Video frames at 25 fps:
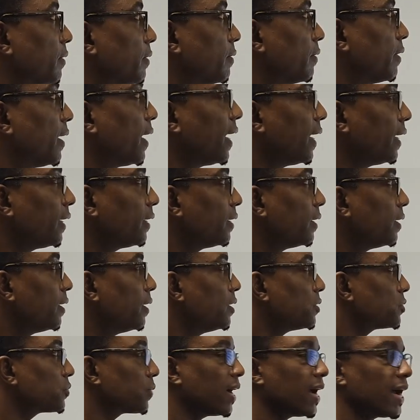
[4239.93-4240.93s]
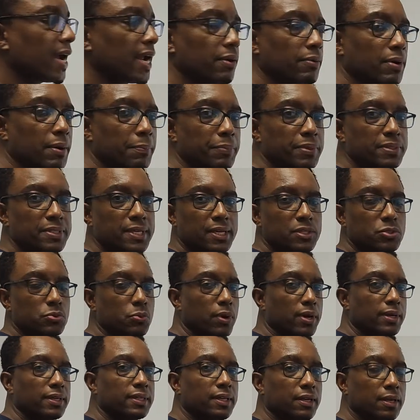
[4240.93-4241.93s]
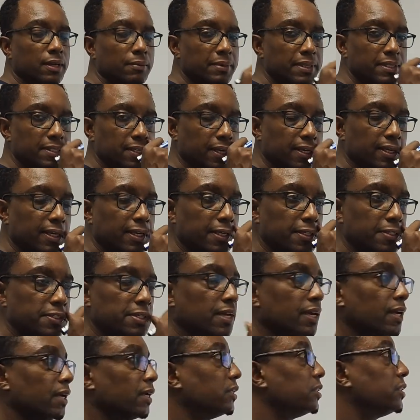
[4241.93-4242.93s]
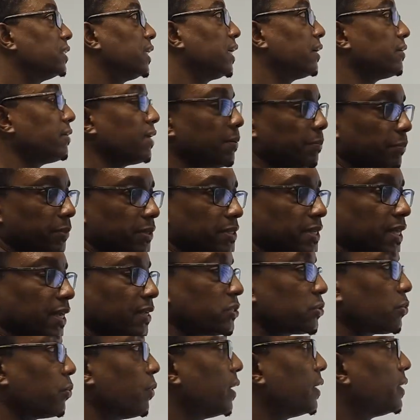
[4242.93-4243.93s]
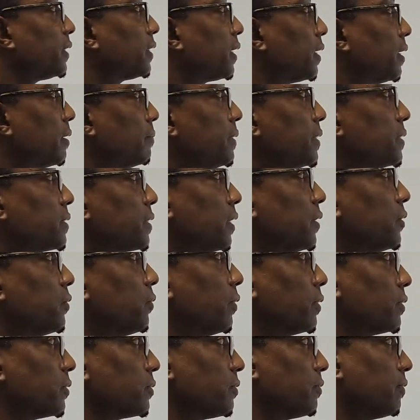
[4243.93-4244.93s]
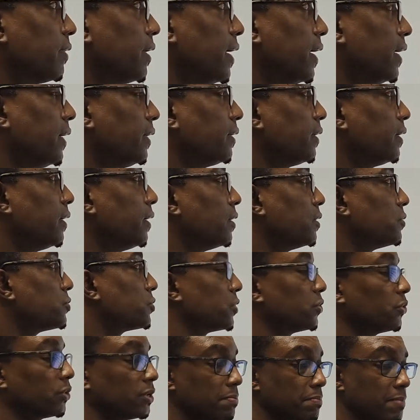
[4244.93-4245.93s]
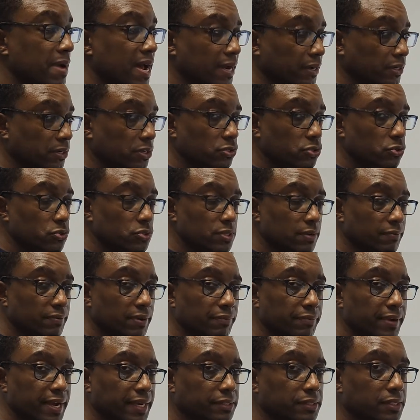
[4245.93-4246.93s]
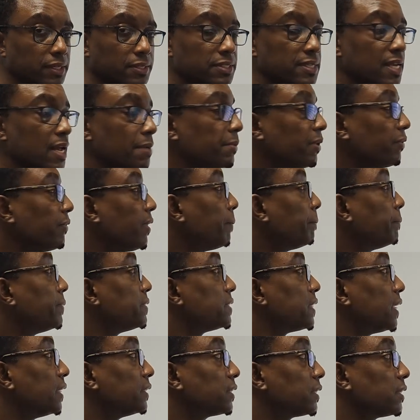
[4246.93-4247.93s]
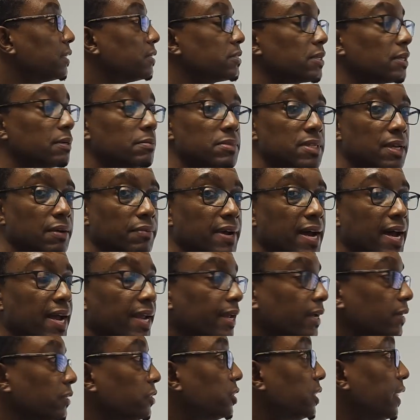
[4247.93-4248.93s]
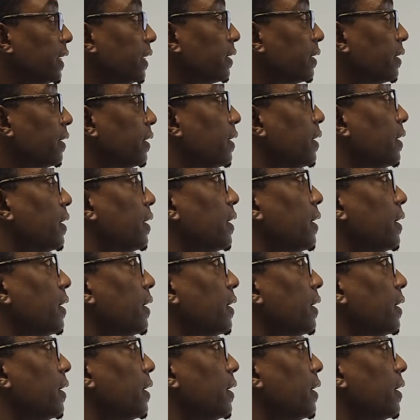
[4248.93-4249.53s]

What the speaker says: Right? So I represents 1 kilometer east, j represents 1 kilometer north. Right? So you know the magnitudes of your vectors can be represented in terms of I and j.